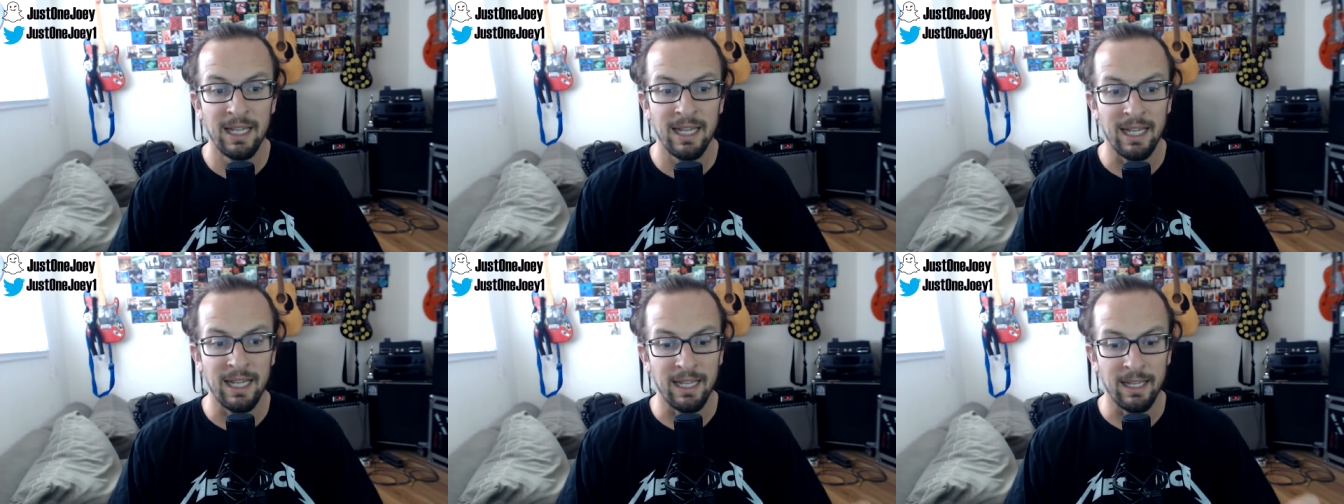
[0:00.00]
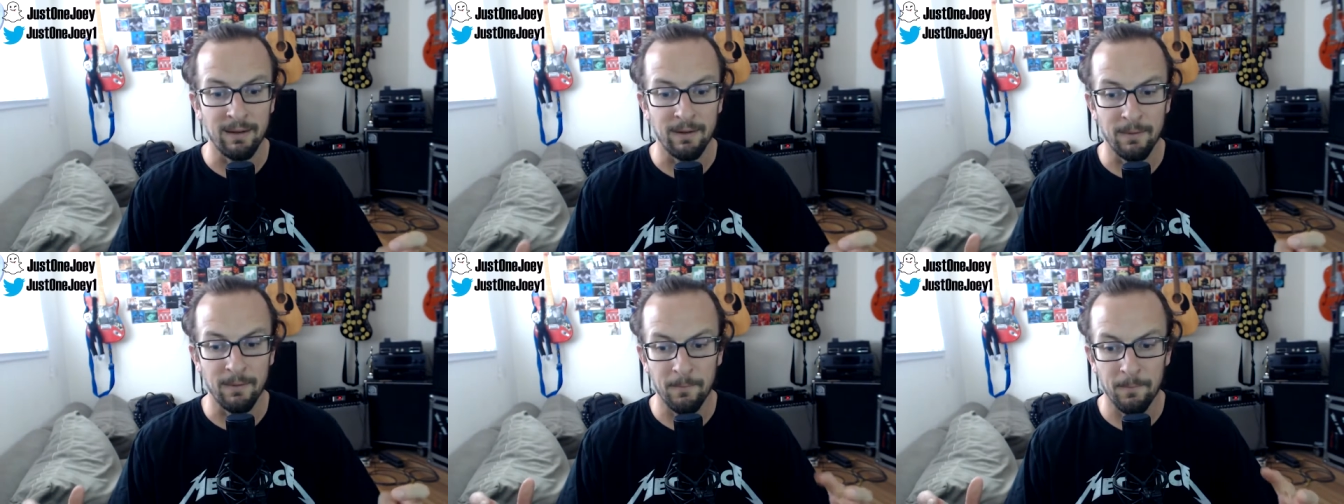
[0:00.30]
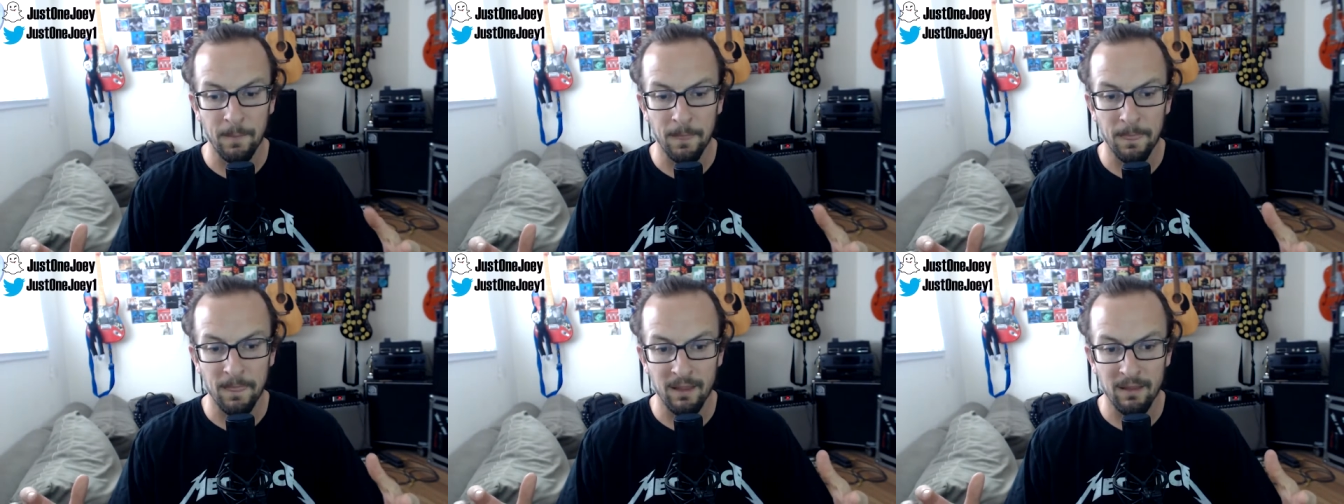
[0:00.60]
And
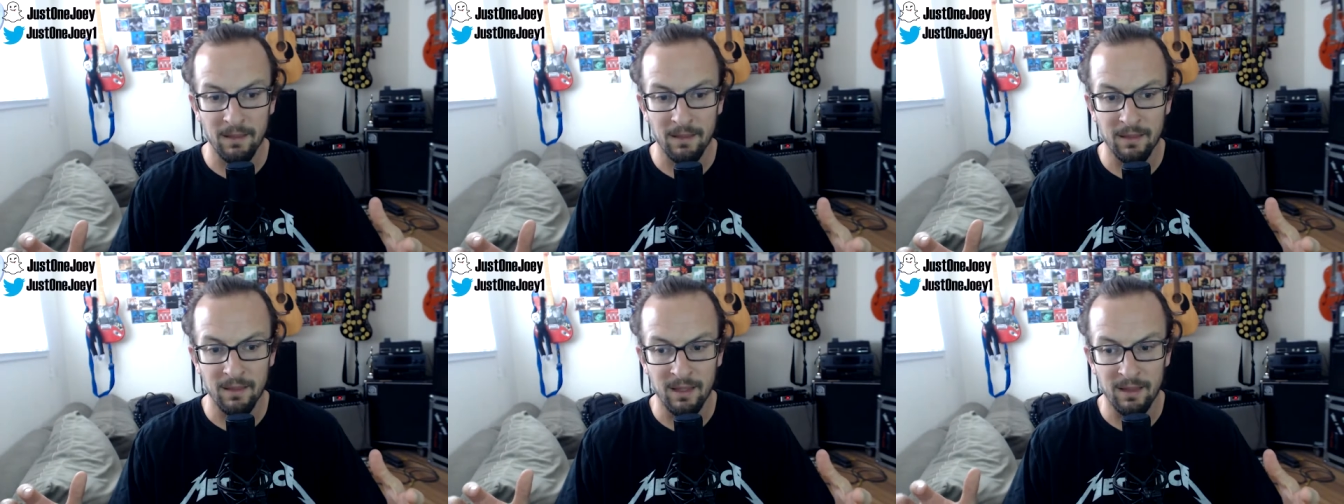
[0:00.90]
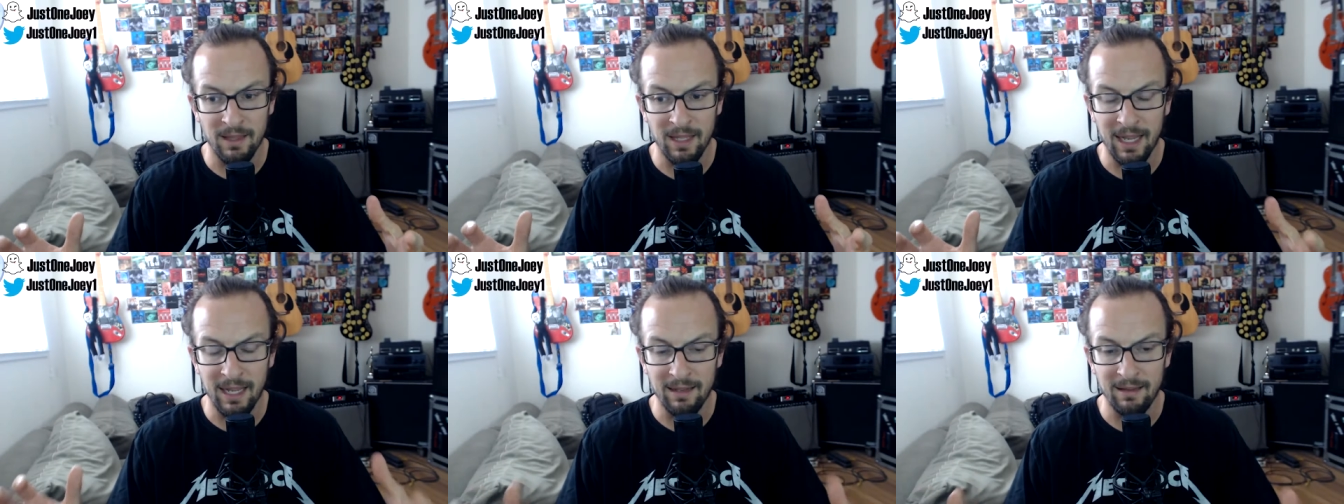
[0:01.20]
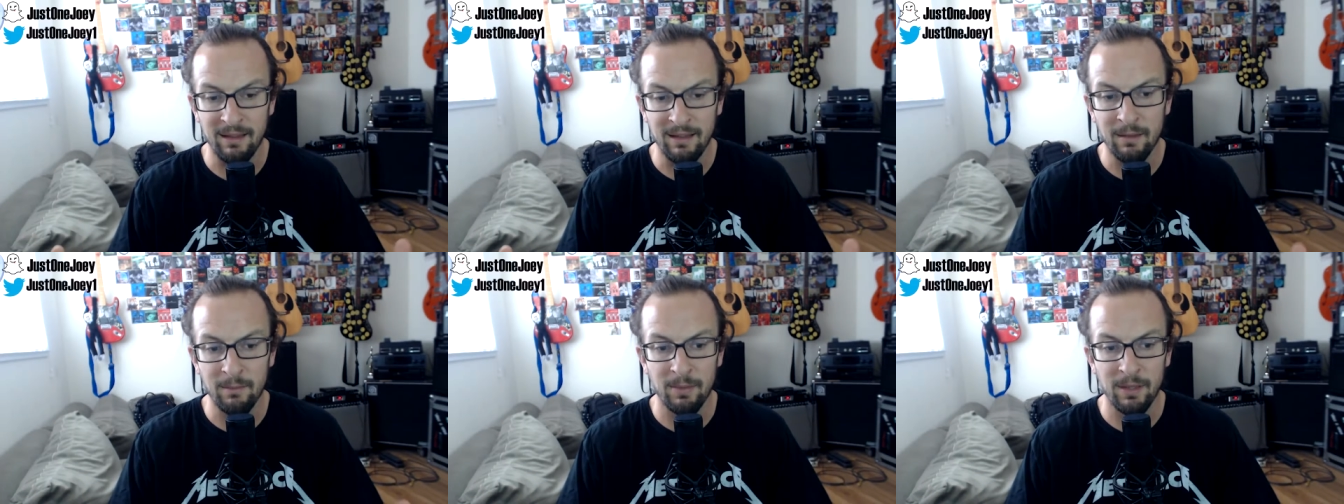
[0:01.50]
the
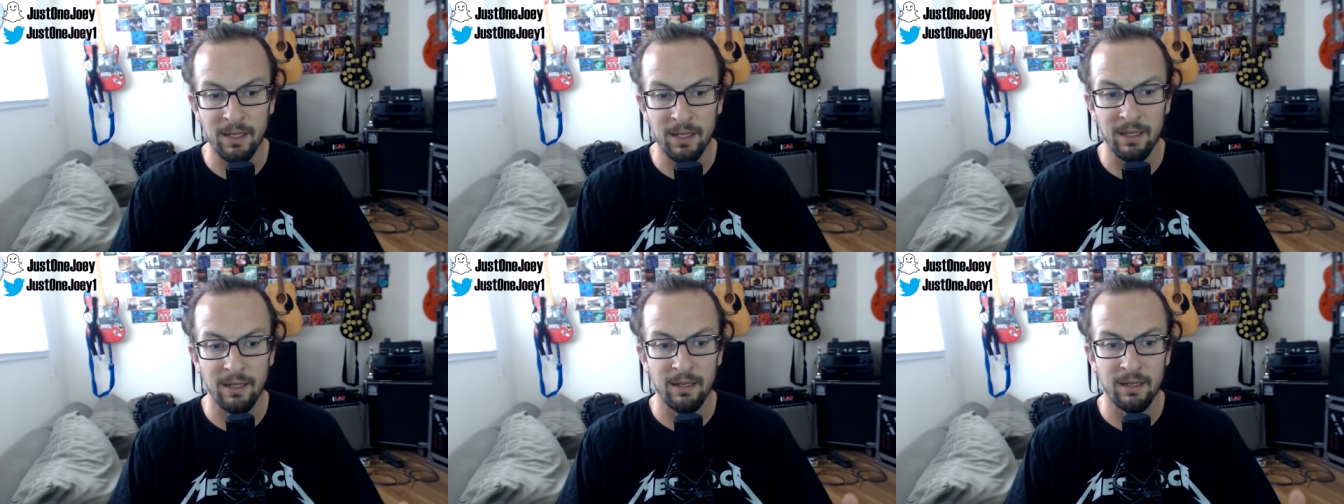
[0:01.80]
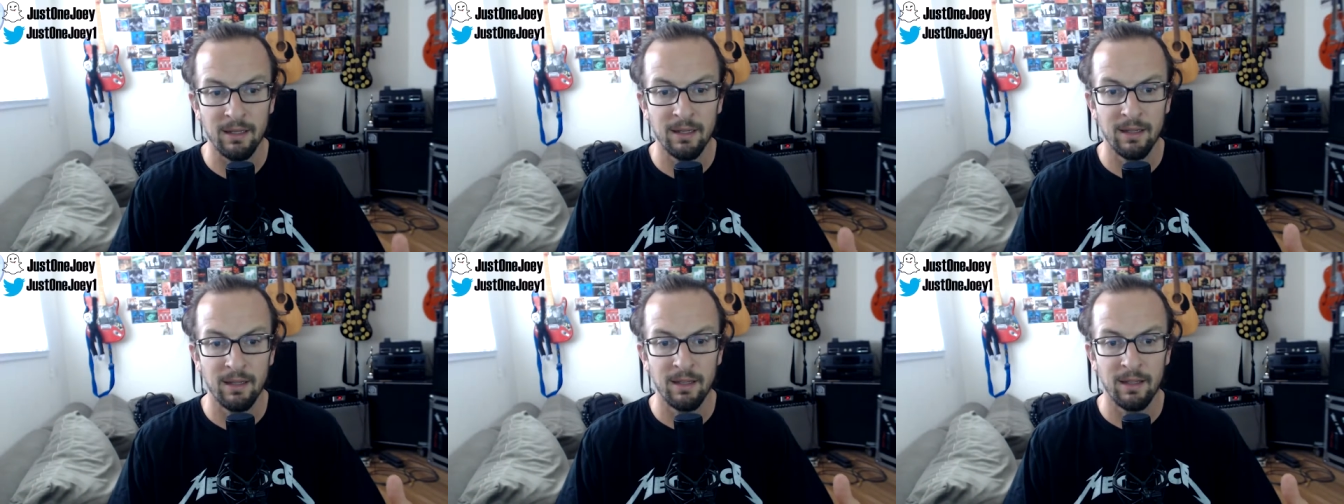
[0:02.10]
idea being